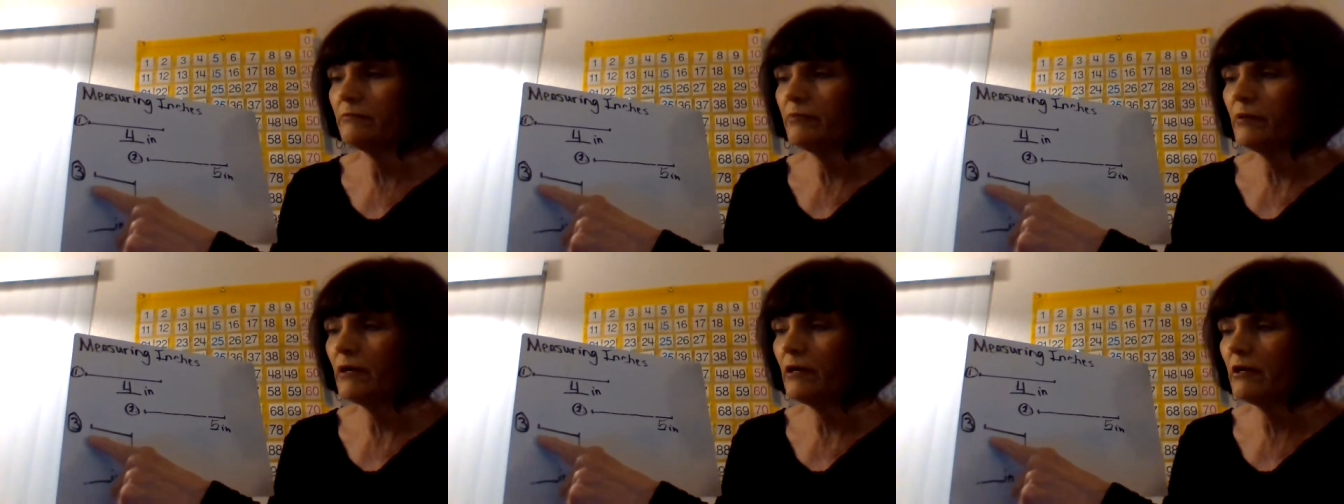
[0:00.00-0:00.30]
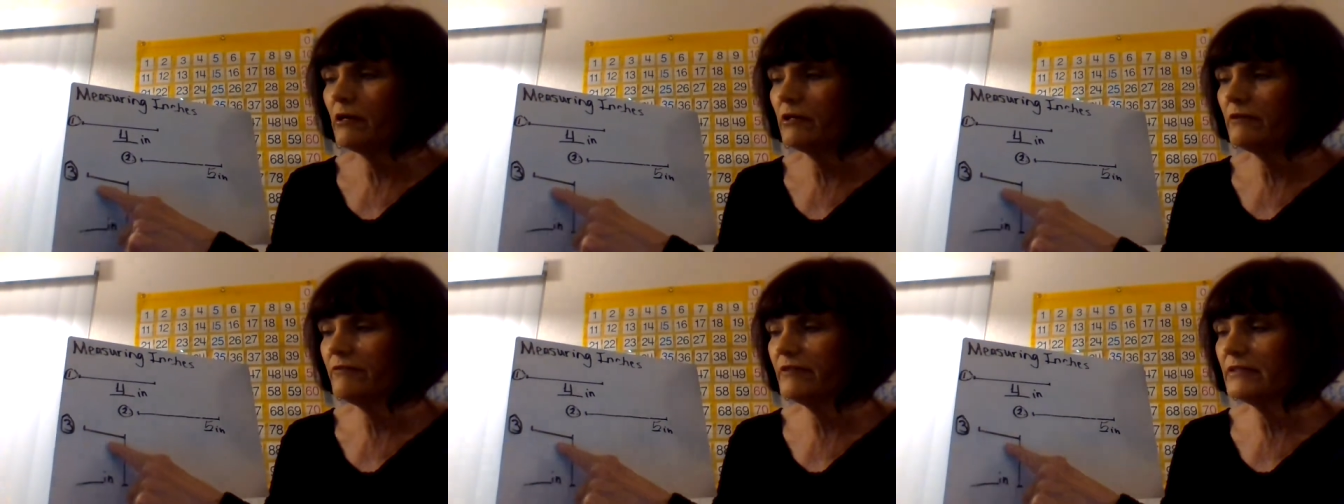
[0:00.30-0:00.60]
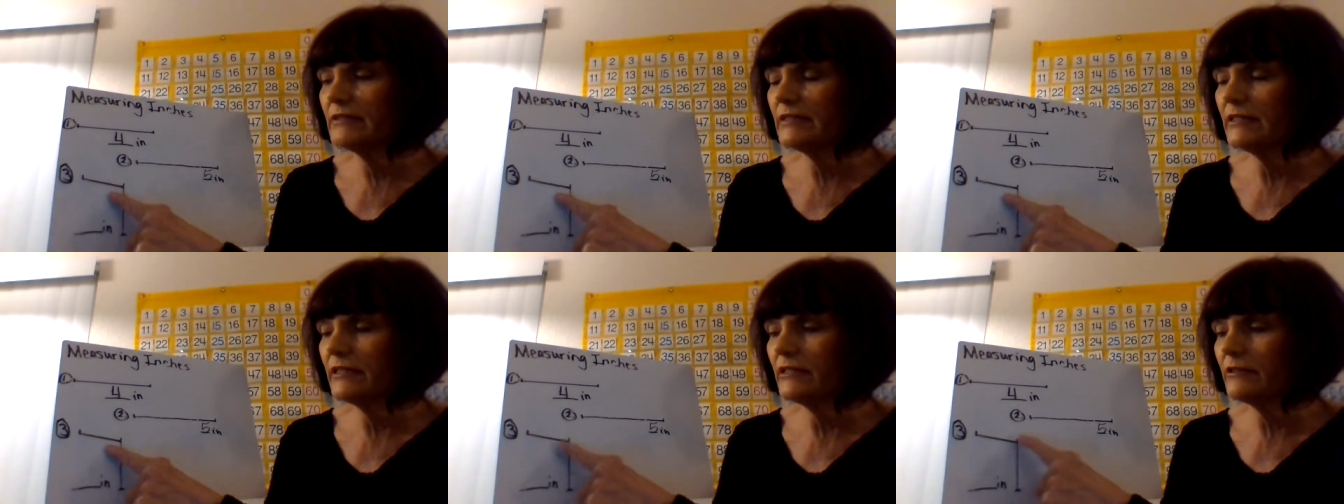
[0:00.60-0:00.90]
Part of
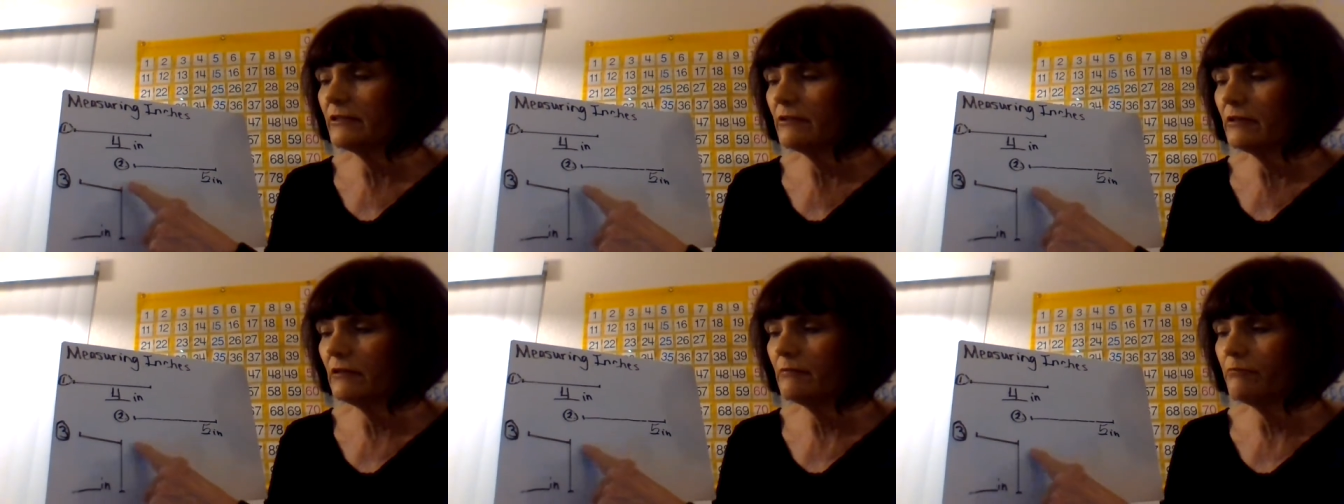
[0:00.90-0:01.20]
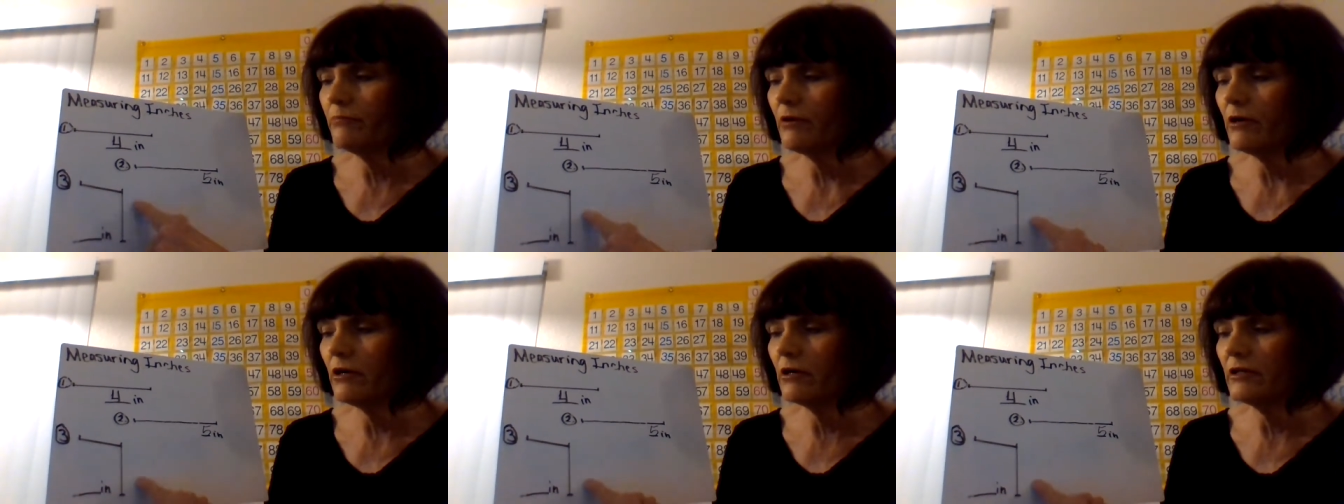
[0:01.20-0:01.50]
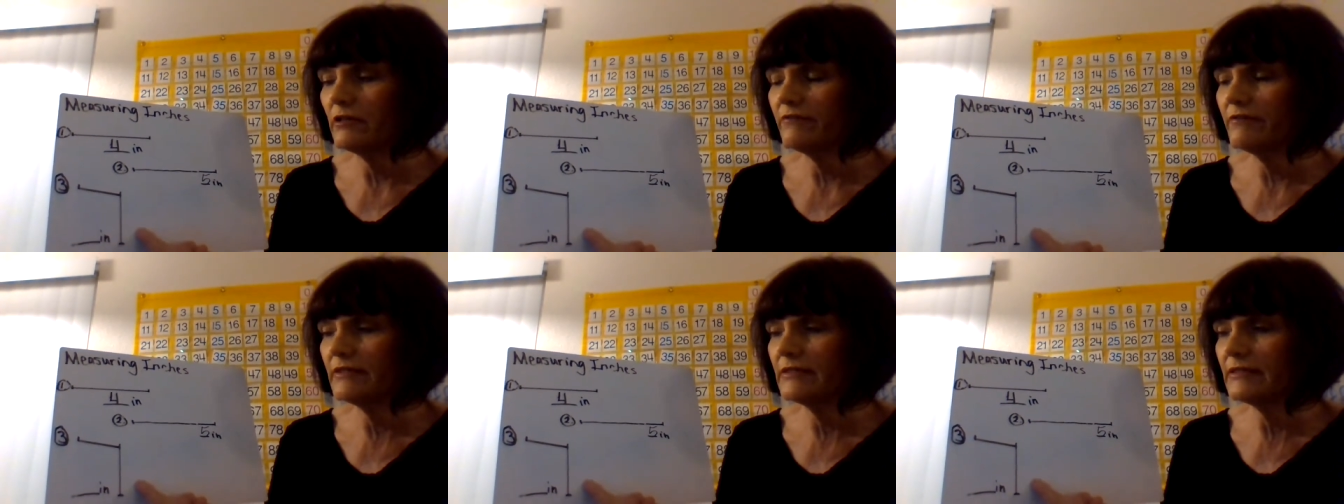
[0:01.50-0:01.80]
it's here and part
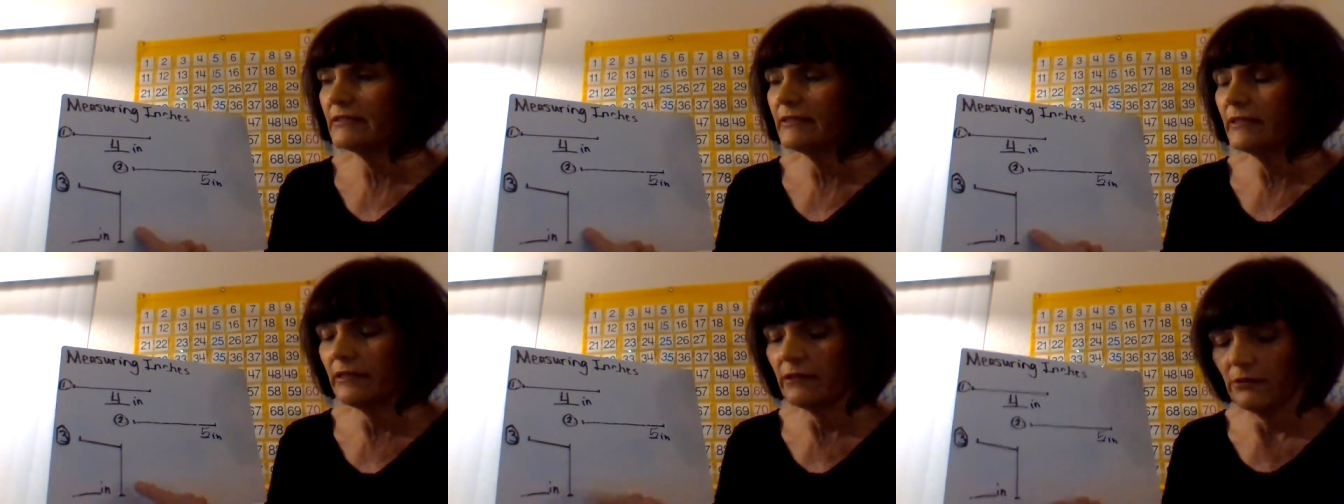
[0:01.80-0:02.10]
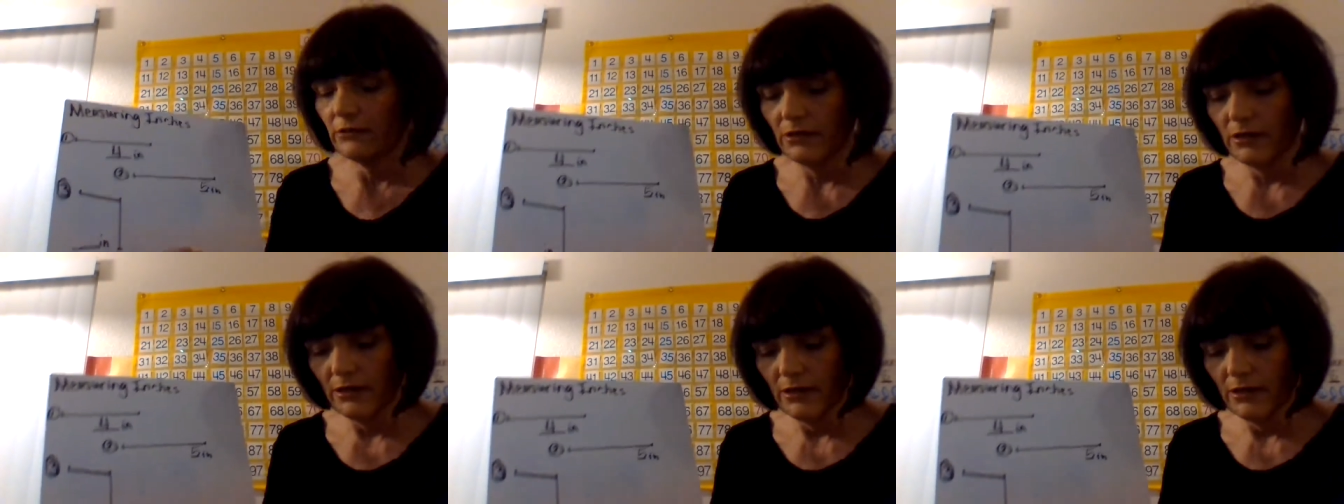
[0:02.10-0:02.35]
of it's there.